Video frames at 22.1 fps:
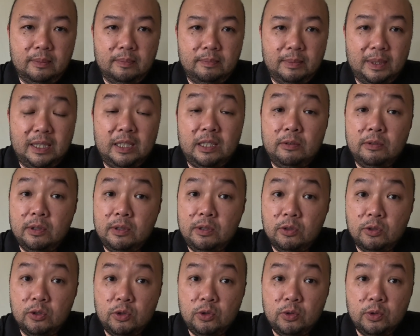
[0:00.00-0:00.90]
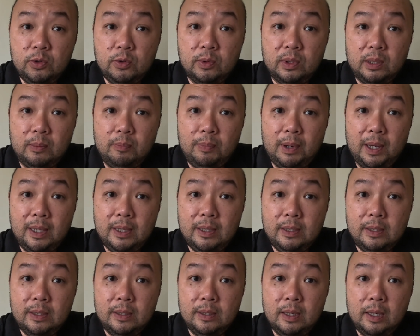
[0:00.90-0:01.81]
material you choose will
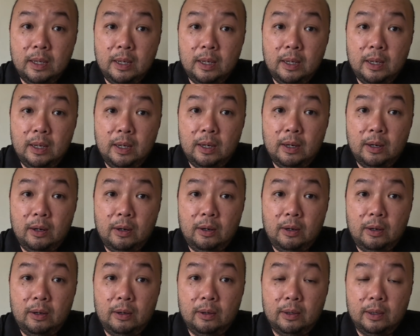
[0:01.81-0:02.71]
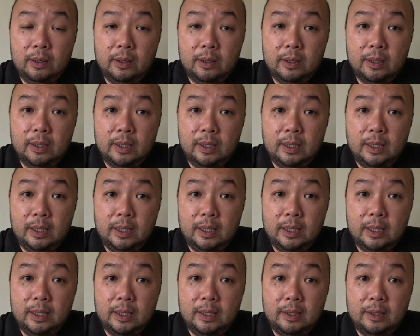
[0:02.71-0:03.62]
depends on
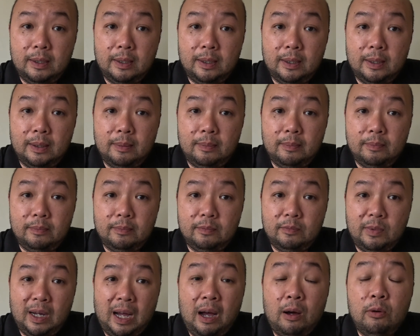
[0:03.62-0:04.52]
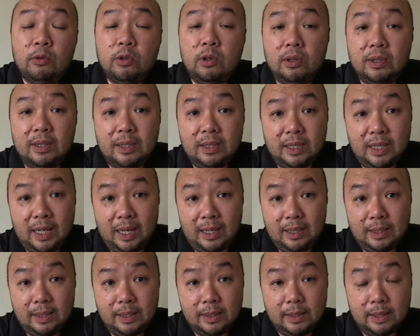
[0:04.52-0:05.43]
how your
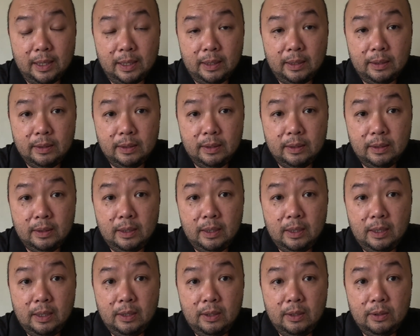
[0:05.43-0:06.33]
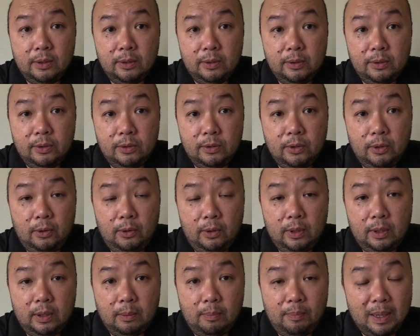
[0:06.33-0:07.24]
gate design.
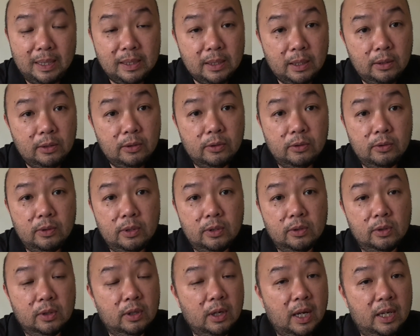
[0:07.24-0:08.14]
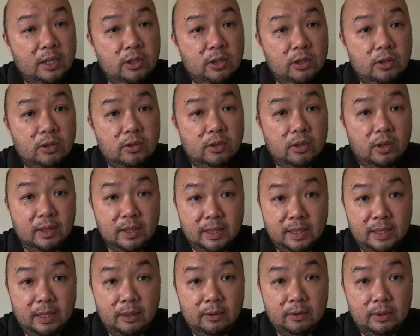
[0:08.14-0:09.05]
So the best thing to do is actually to
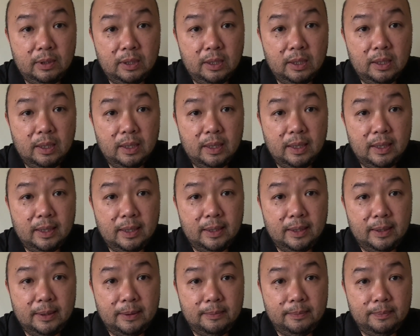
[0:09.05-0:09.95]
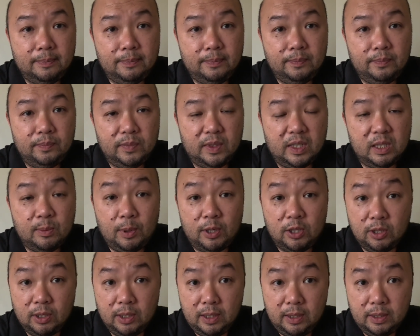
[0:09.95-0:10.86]
consult a
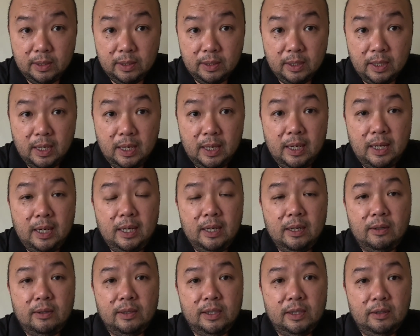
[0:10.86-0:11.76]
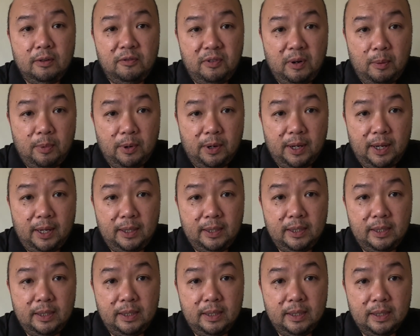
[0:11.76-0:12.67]
specialist, consult a
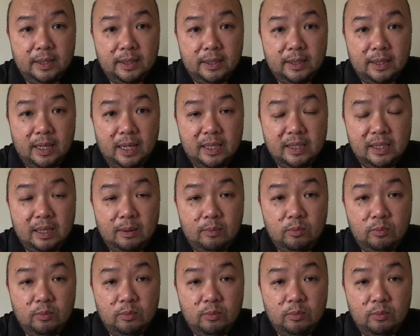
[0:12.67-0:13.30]
fabricator, ask